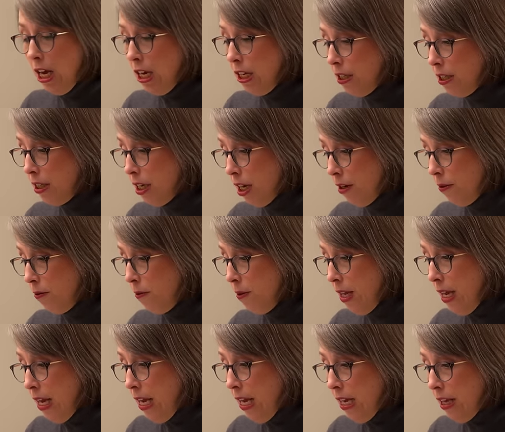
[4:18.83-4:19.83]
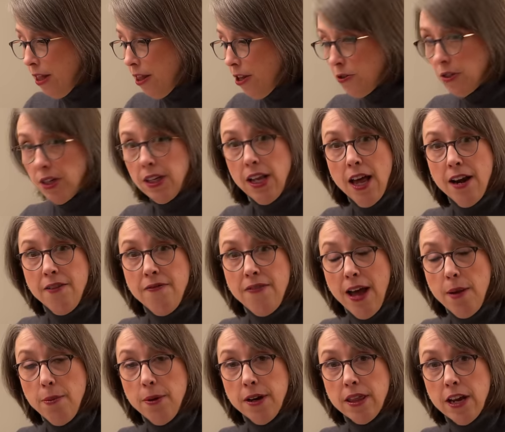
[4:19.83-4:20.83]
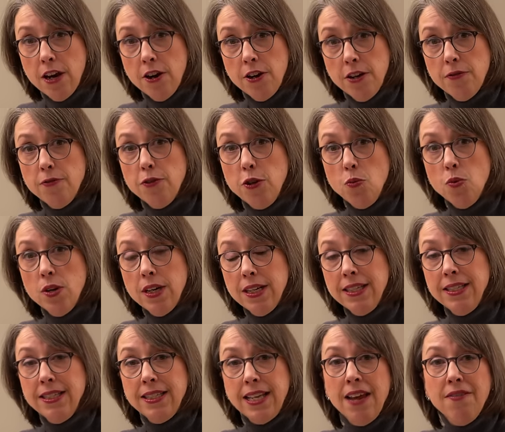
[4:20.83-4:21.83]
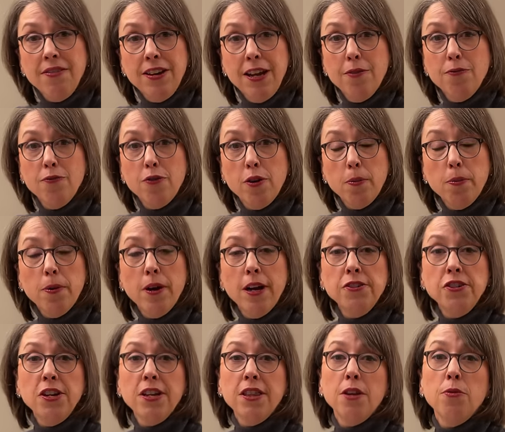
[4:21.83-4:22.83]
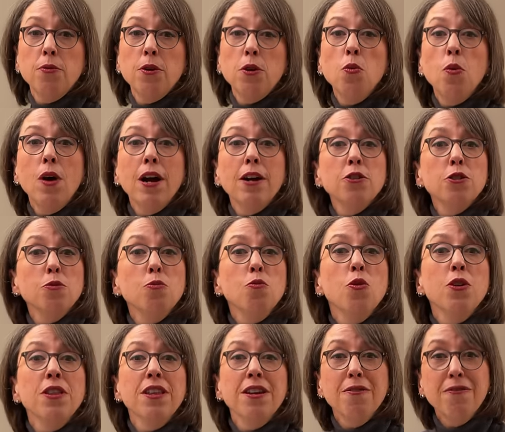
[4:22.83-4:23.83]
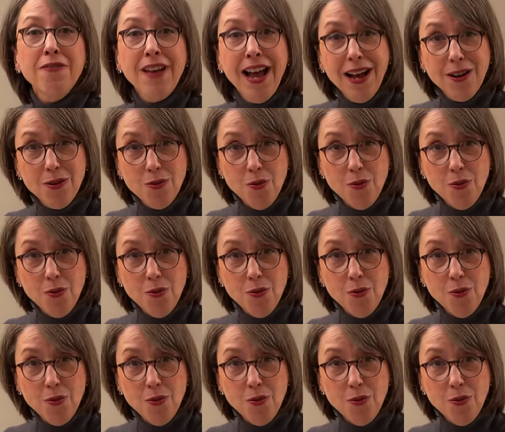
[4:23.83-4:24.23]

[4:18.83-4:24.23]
So there's a lot of fabric there. And if you want to save it up for a project that requires more than a fat